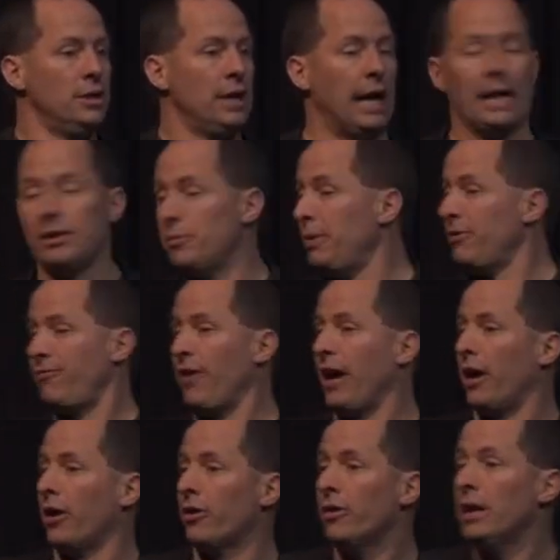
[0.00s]
And to be
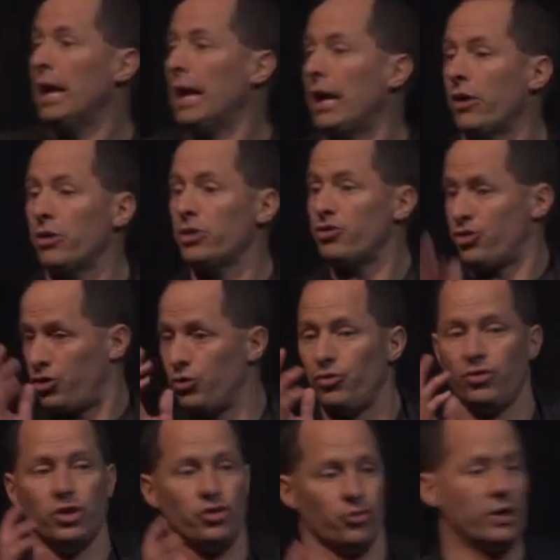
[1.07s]
fair, Aaron's
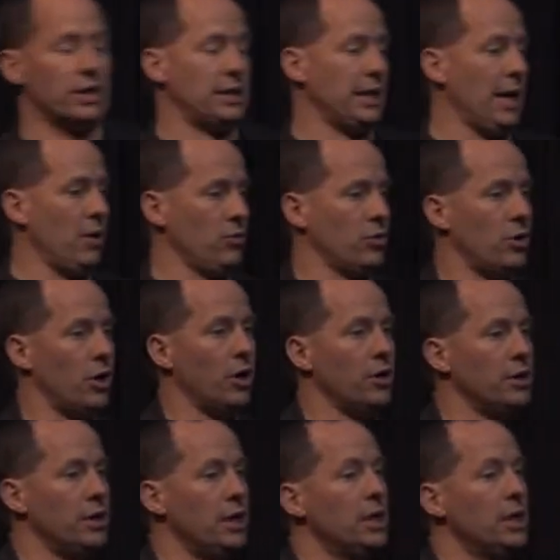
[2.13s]
choosing to drink the alcohol.